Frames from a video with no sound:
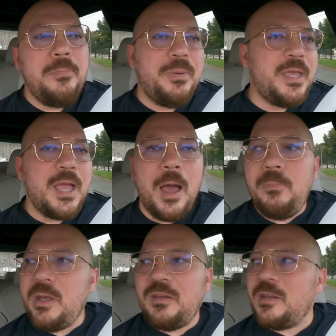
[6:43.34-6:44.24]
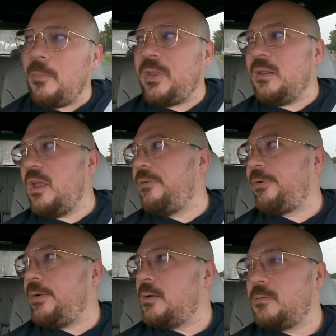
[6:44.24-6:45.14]
I'd be, I'd be something
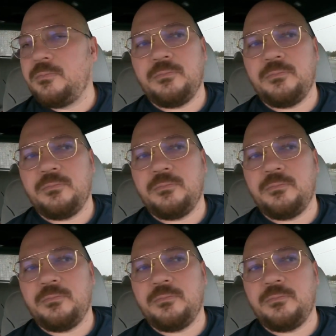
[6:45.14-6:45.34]
different.